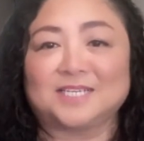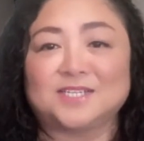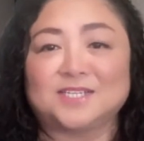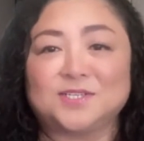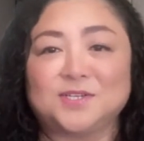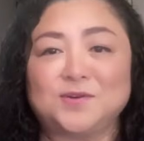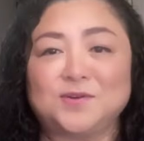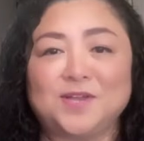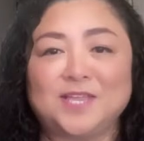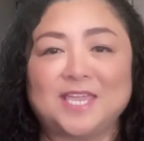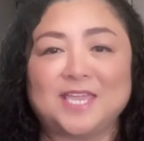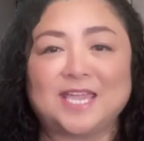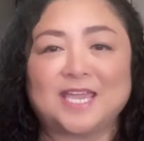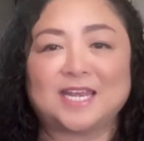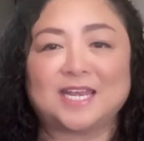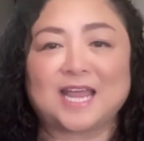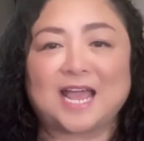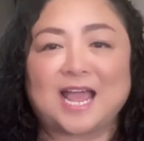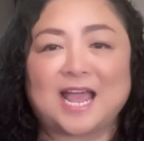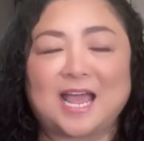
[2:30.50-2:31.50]
So,
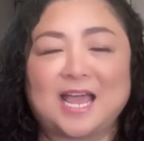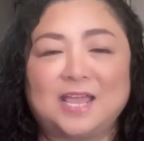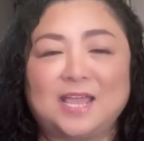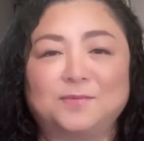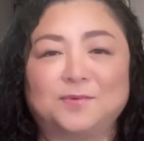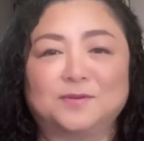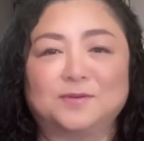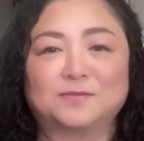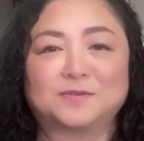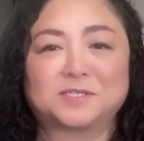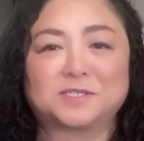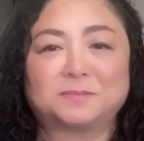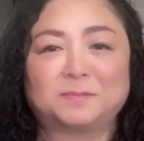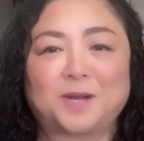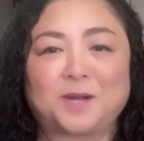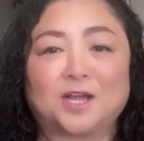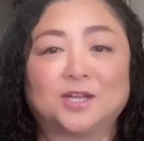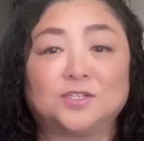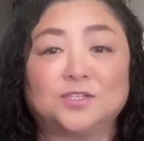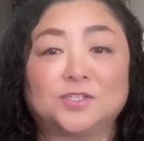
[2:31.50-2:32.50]
again, I will
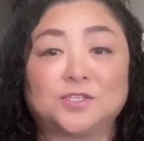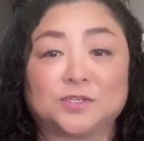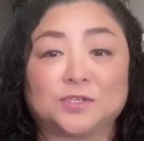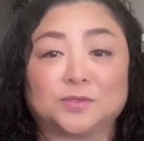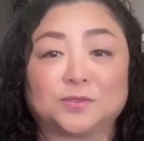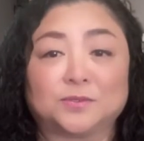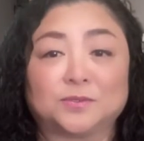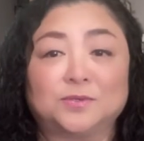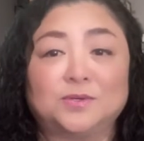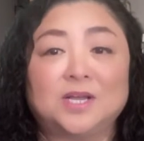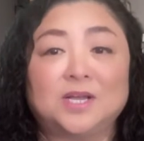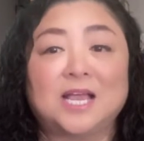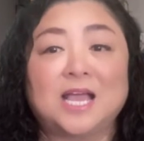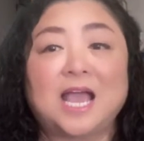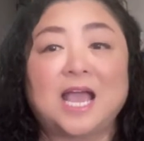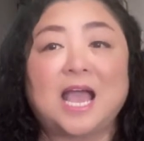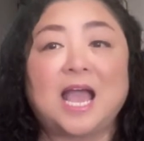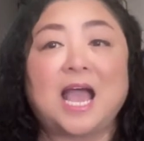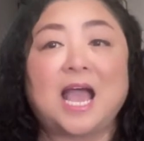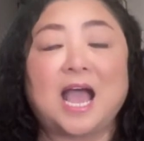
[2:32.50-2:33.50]
respond to
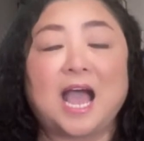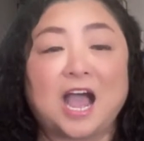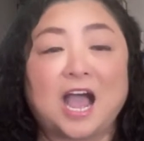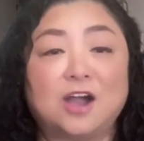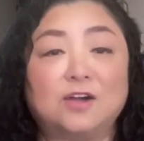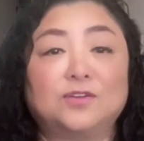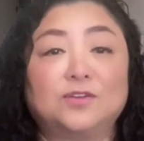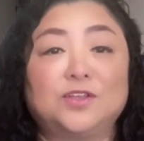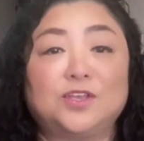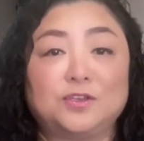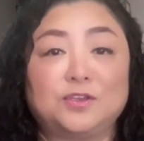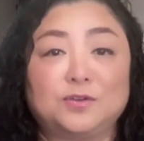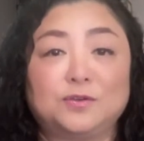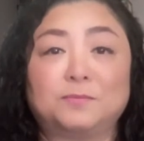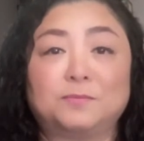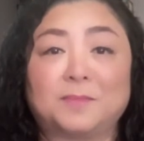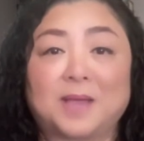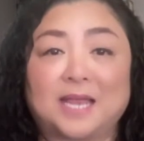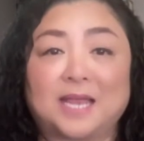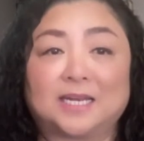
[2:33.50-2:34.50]
how do
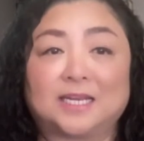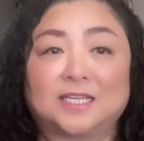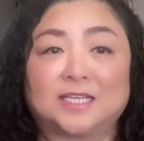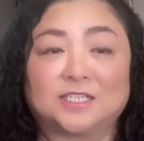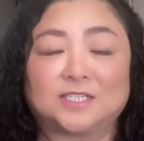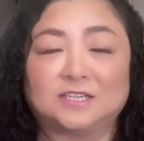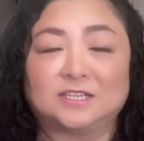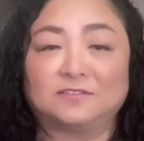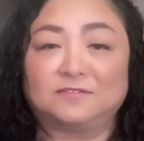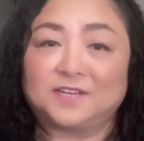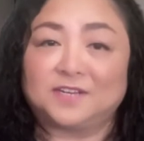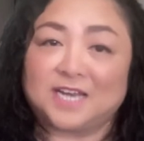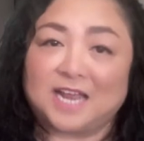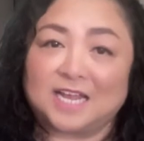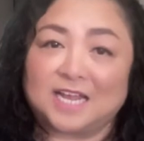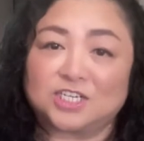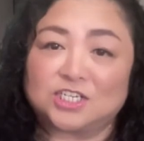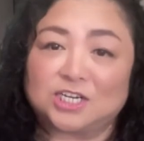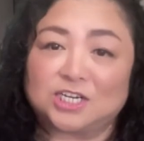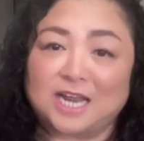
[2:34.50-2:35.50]
you manage the
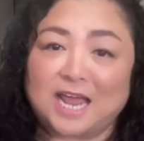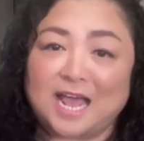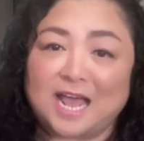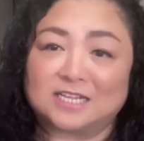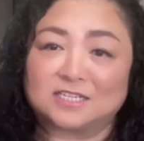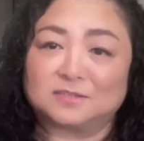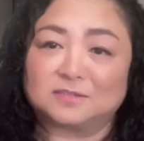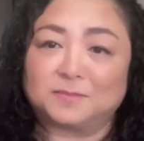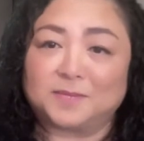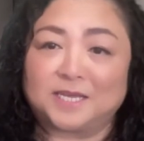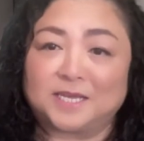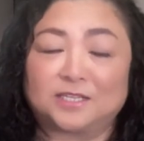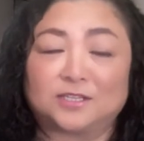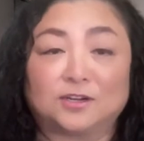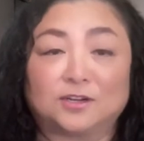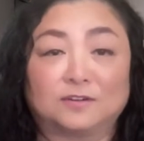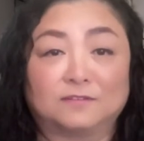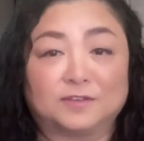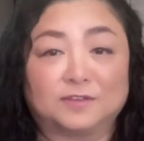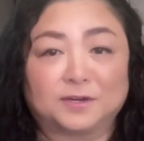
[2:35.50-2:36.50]
financial aspect
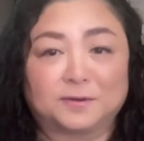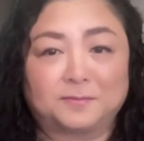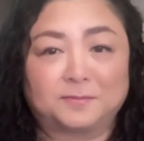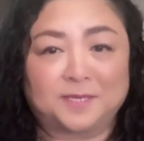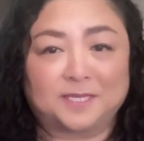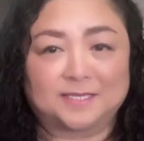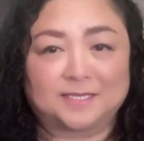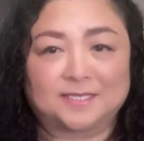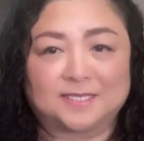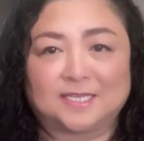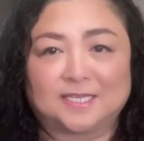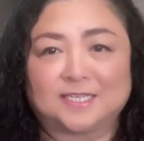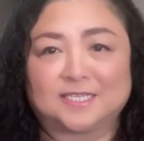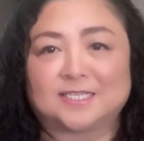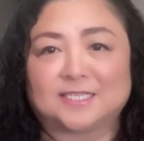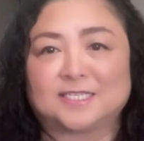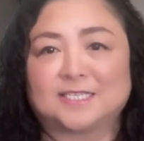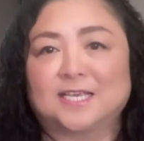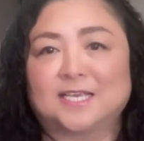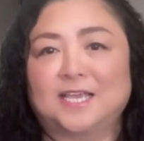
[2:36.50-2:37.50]
of your
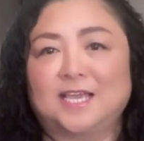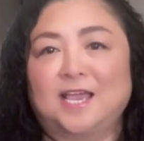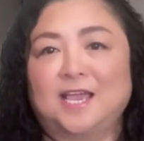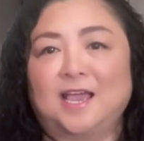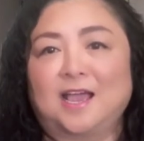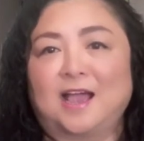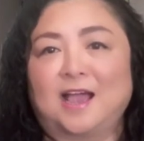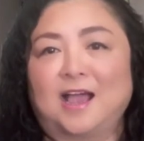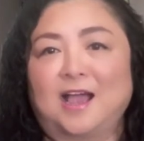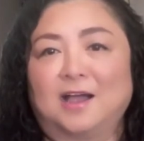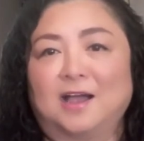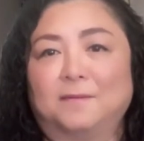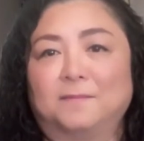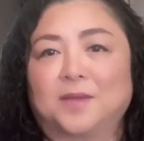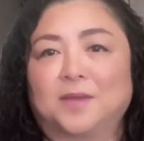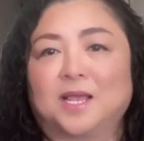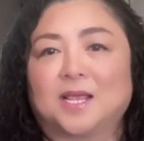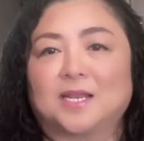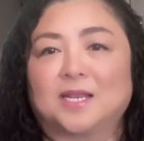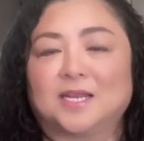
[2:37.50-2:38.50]
business?
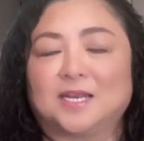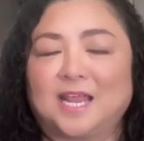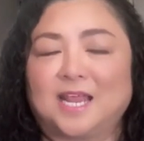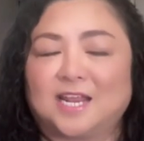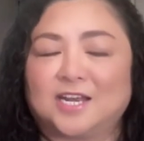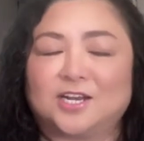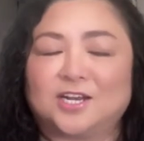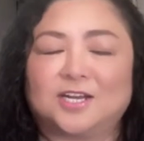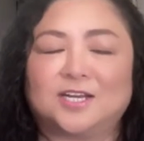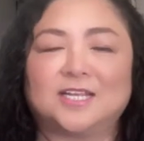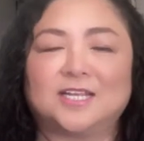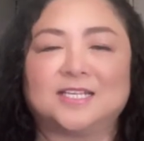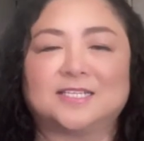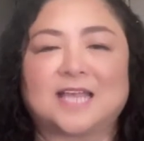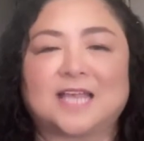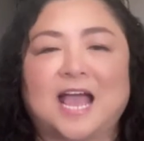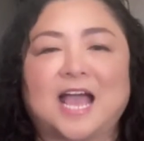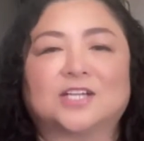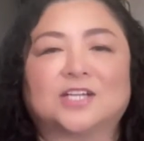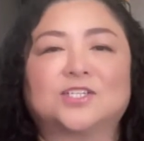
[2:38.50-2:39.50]
Leonard
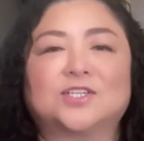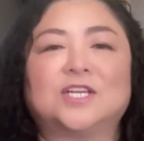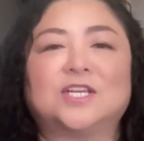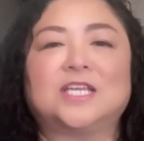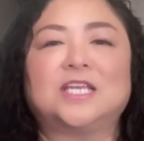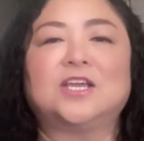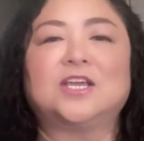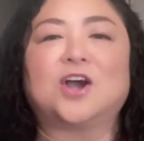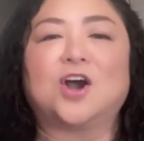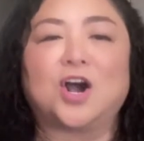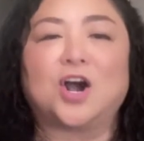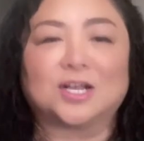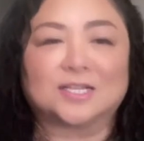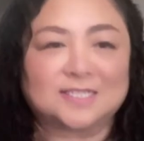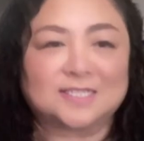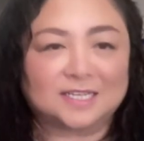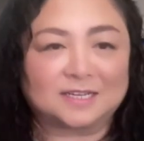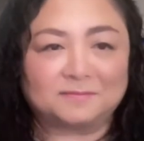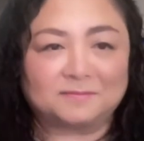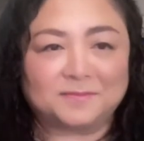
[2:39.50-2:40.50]
is actually
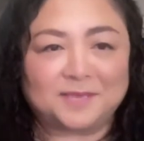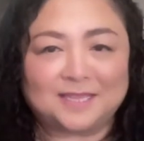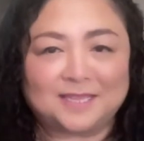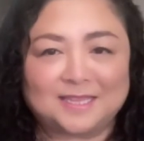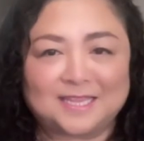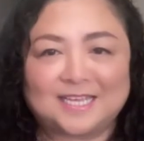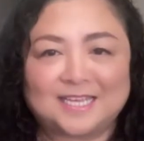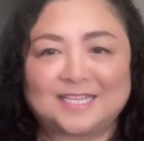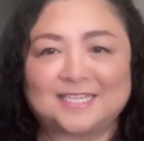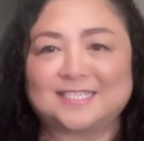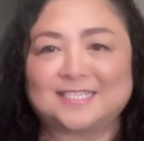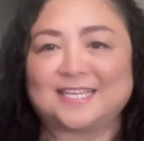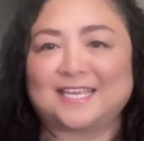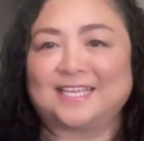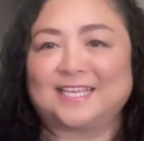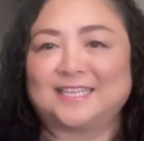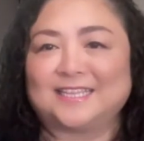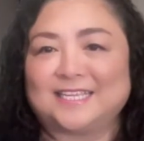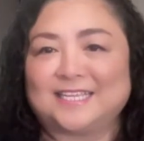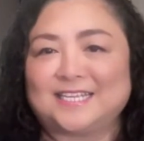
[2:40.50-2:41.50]
awesome in this,
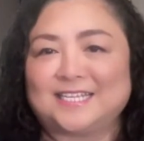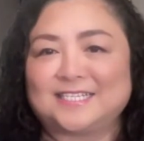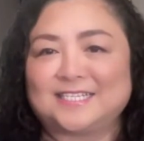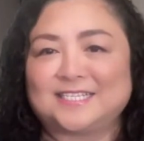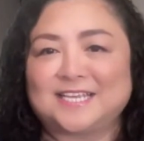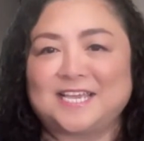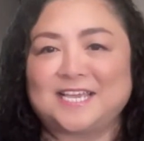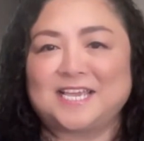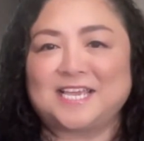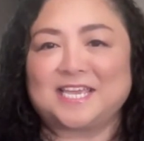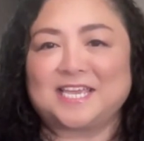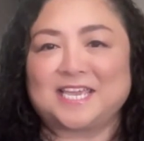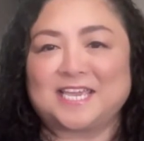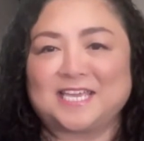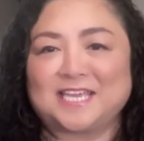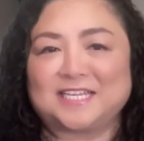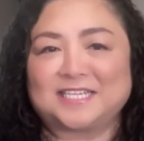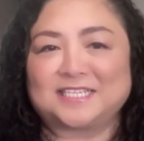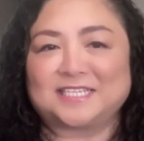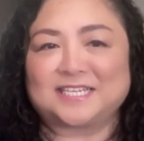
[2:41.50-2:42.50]
and this
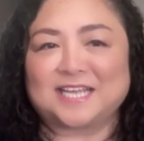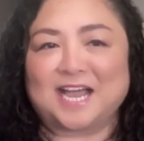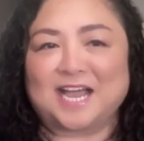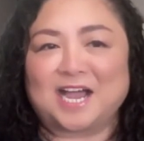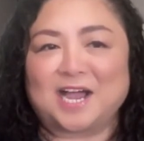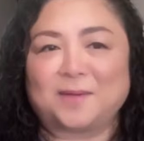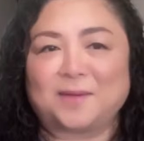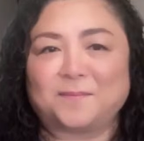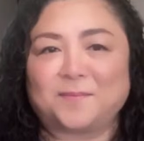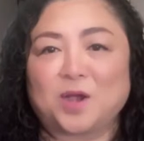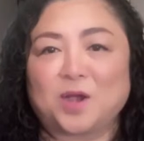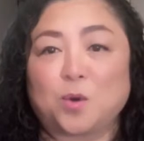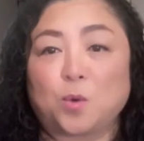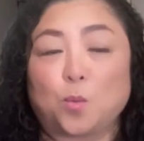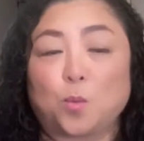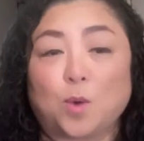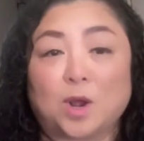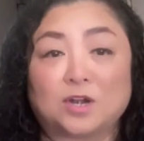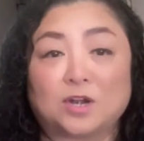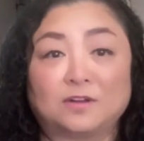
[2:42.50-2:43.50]
is
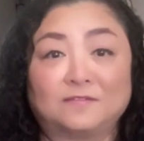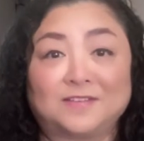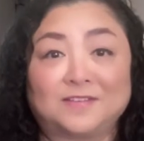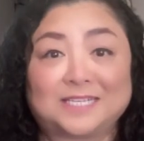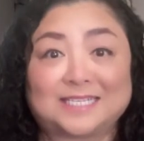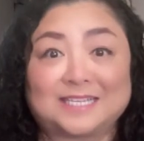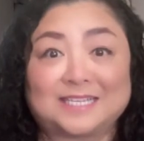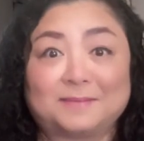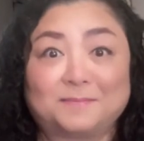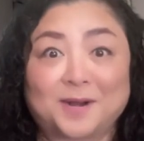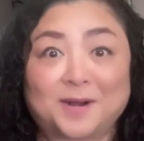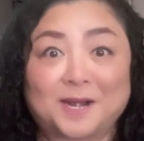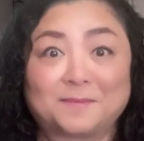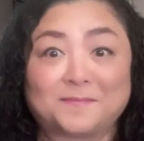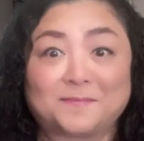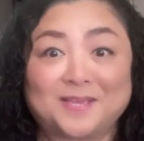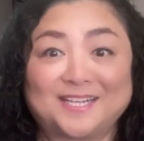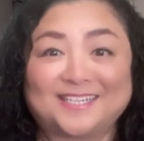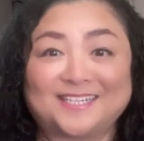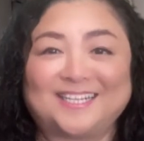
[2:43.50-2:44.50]
one of his
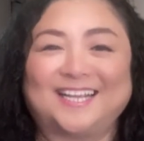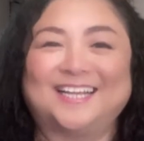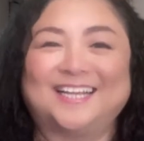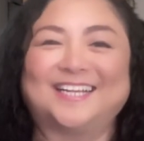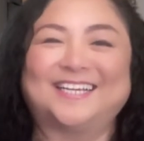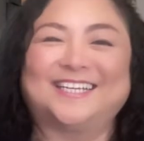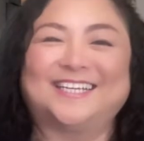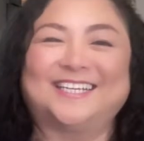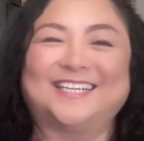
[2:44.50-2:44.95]
departments.